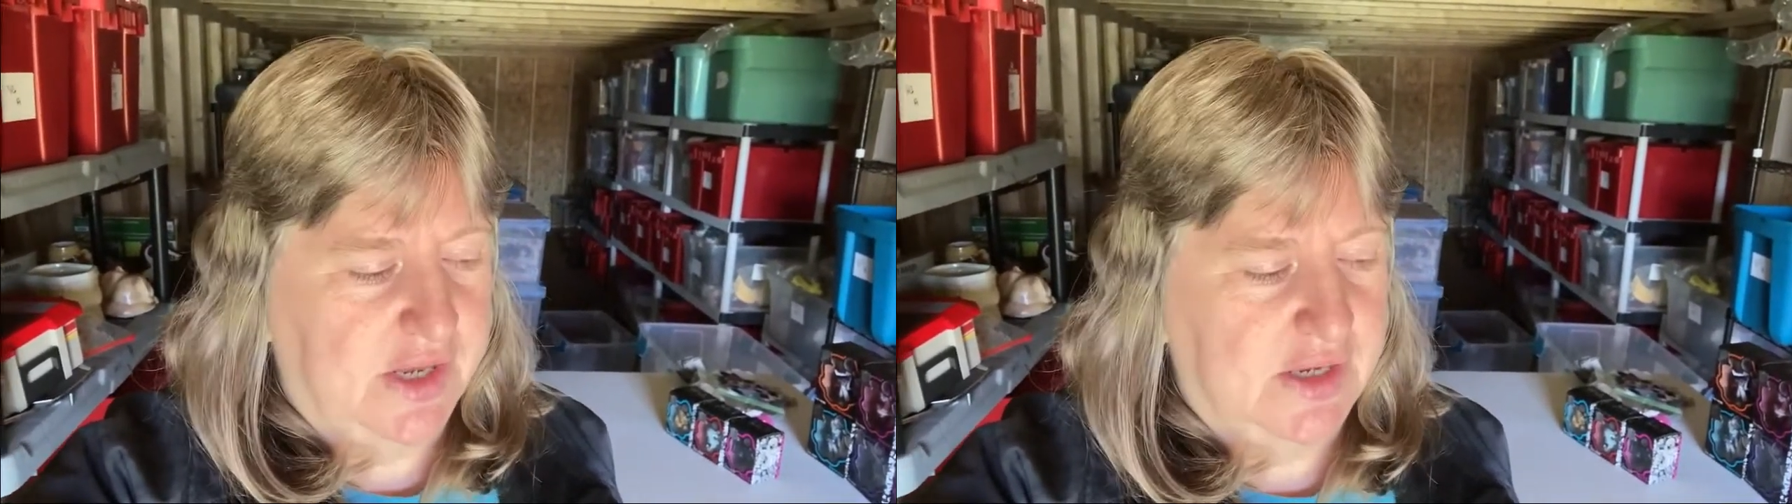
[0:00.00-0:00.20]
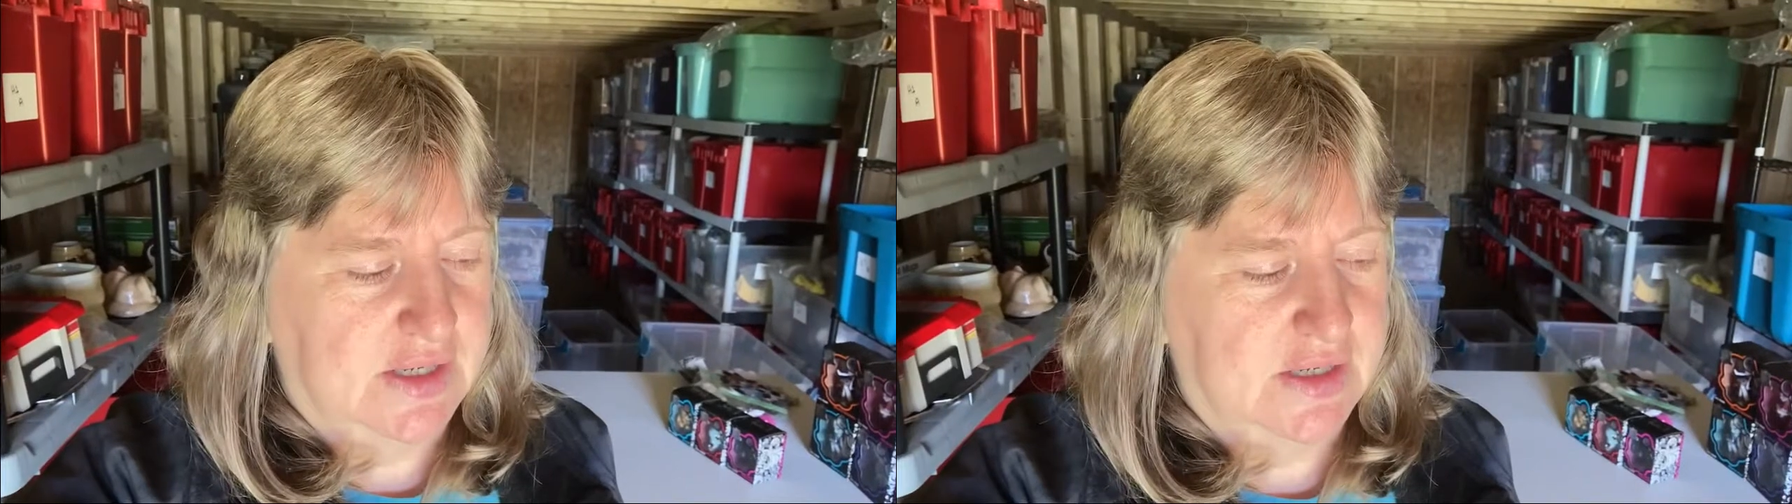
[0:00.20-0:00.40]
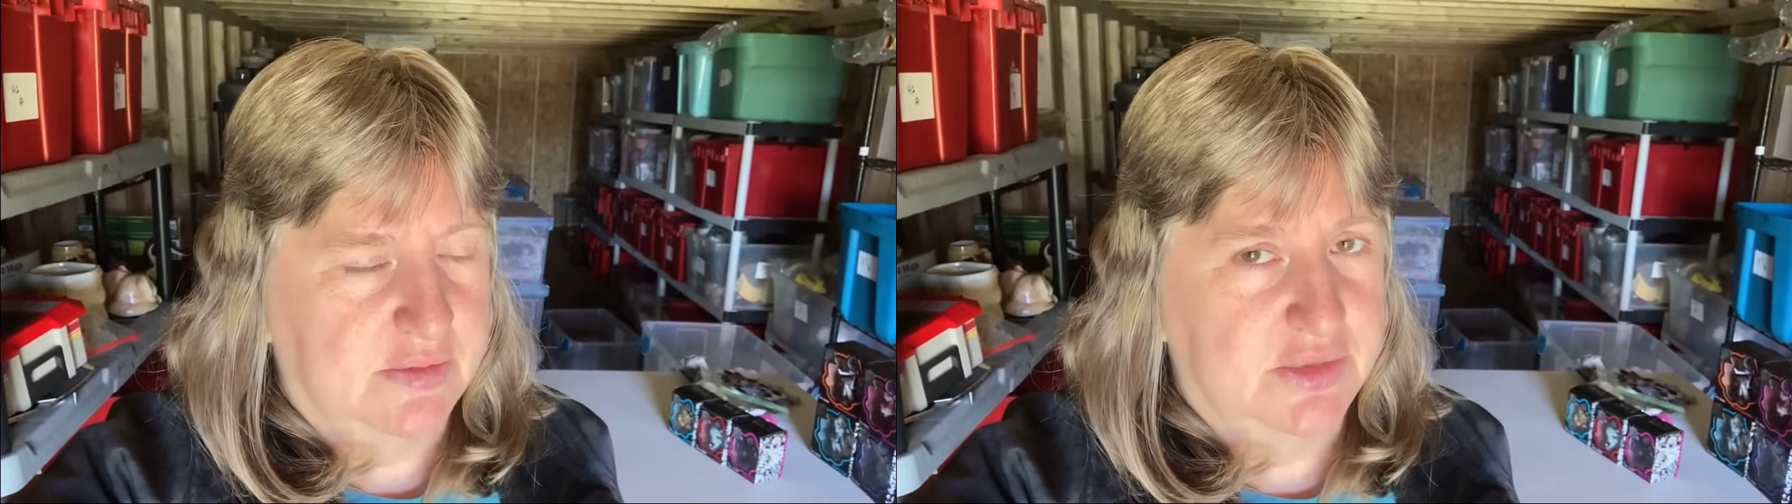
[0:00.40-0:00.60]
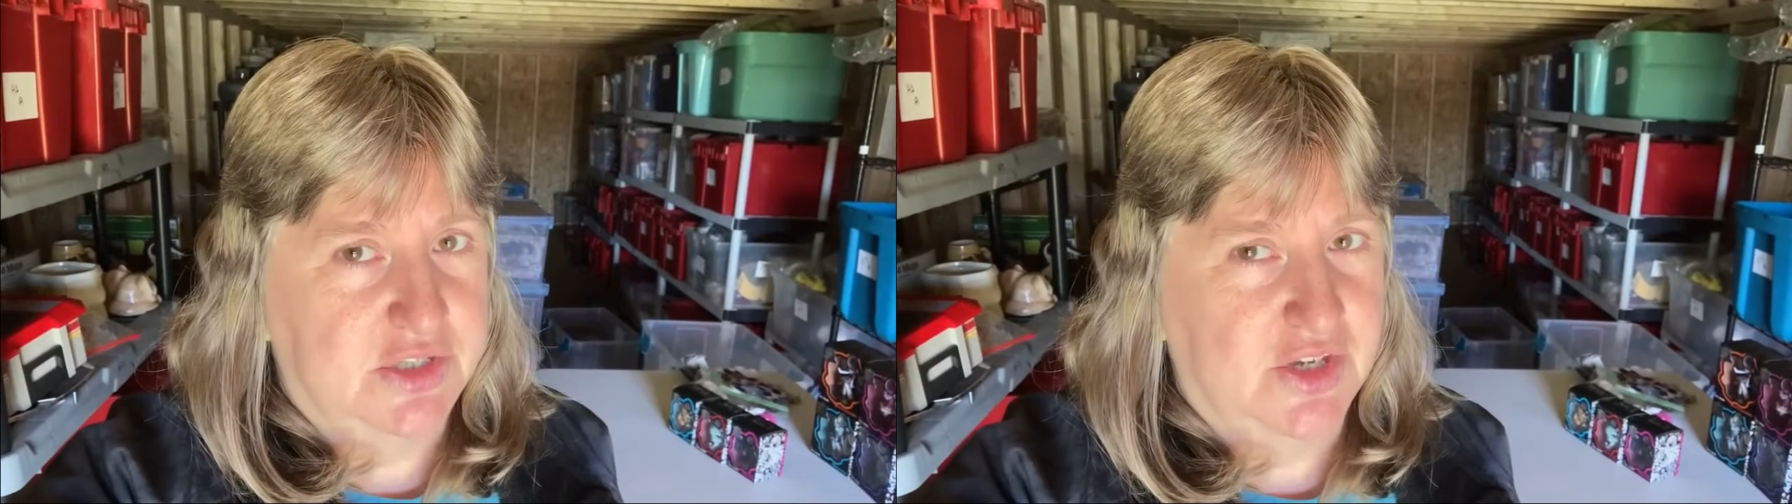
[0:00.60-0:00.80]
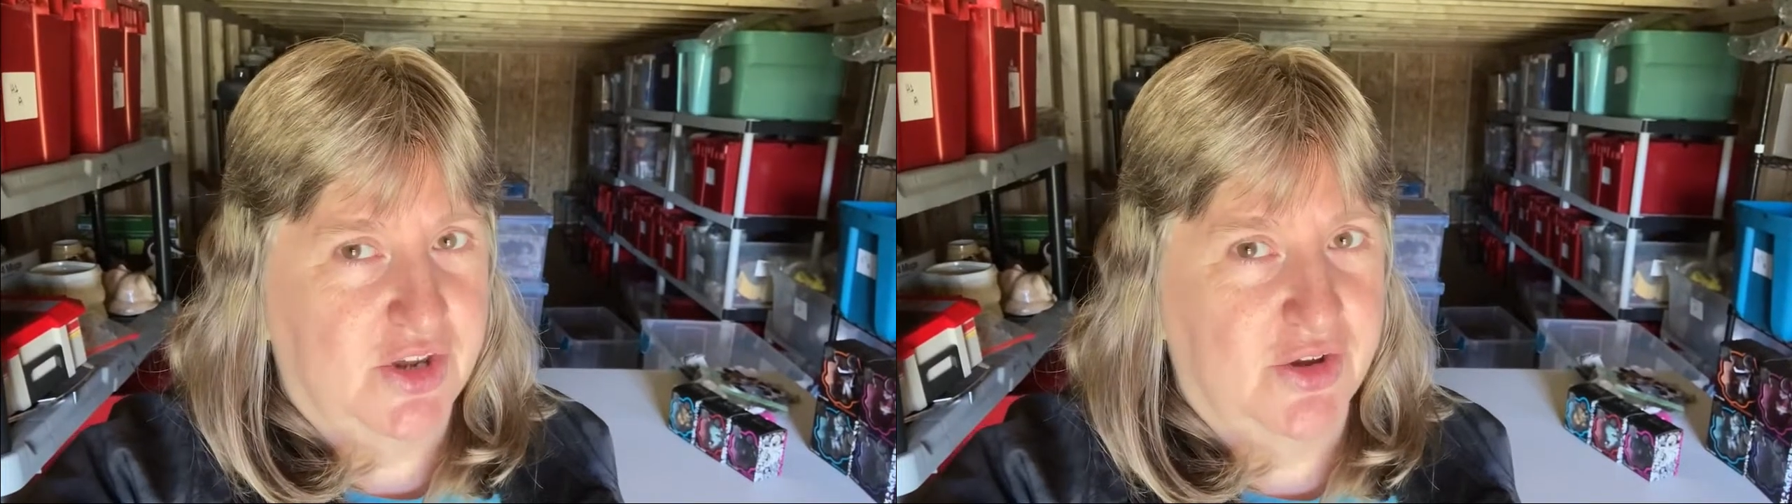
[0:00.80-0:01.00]
Um,
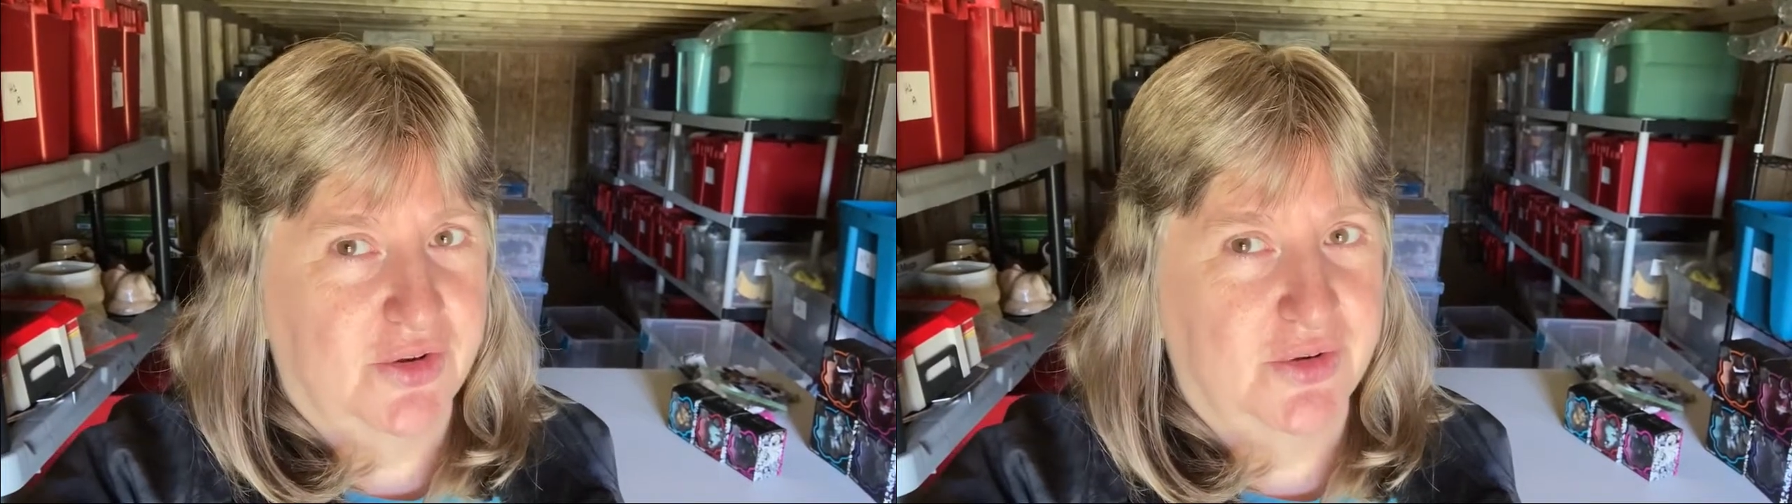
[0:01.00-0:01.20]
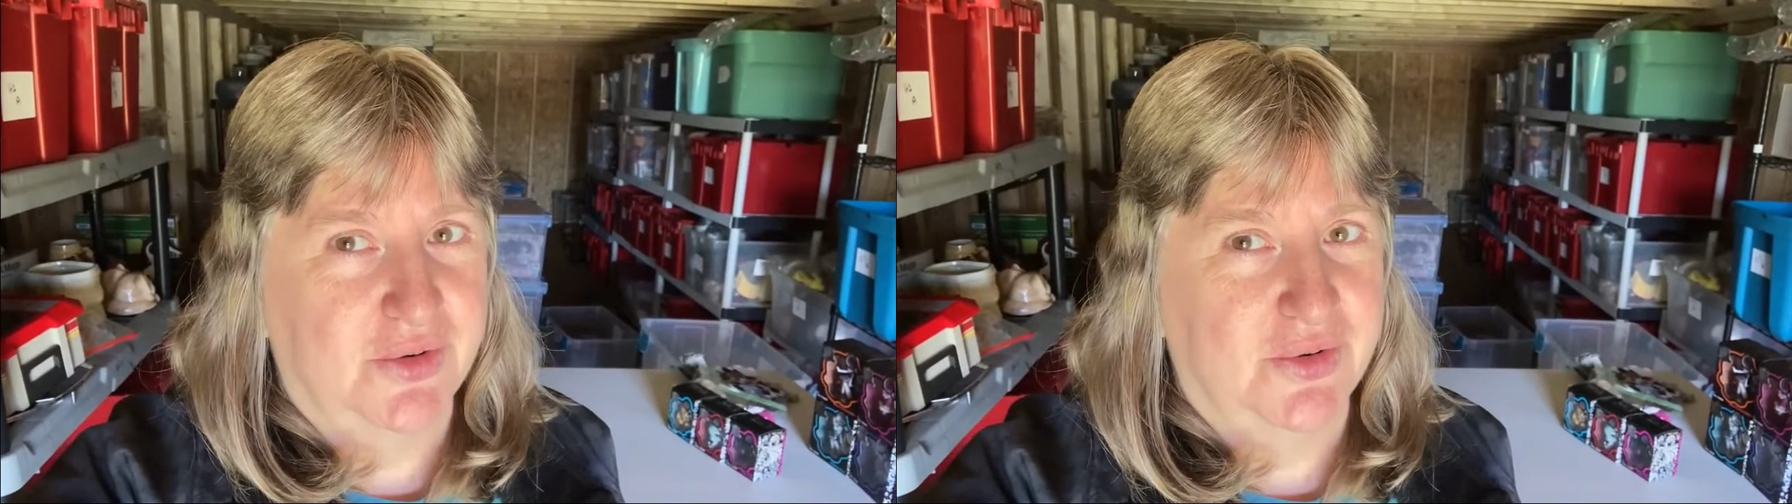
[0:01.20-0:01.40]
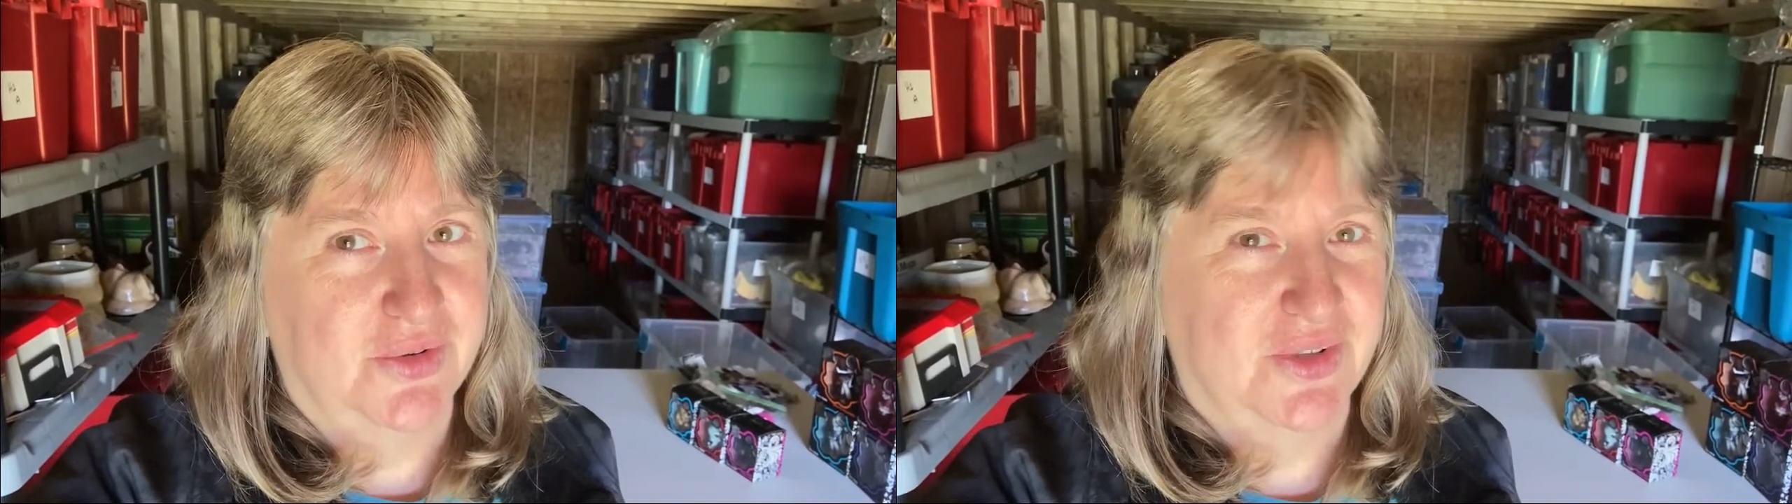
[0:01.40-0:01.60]
so